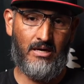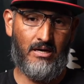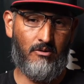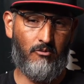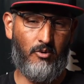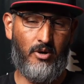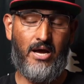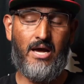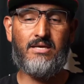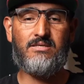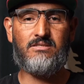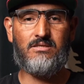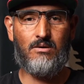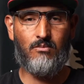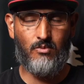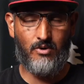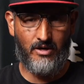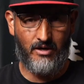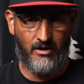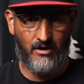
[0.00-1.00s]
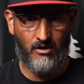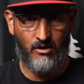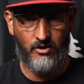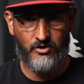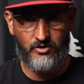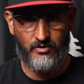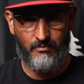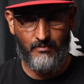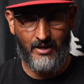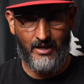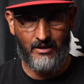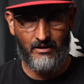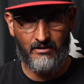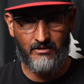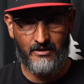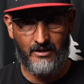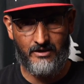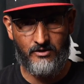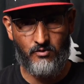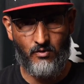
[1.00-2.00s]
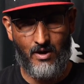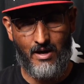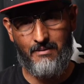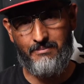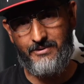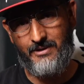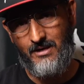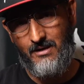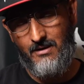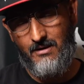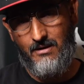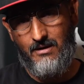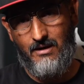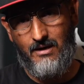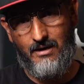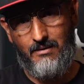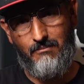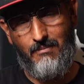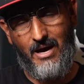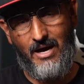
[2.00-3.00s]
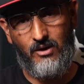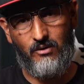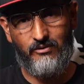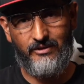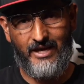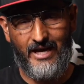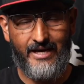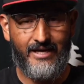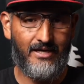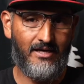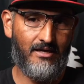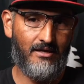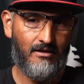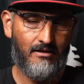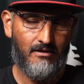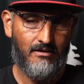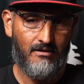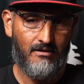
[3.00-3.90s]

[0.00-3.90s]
we had someone at 100 miler that dropped at mile 90,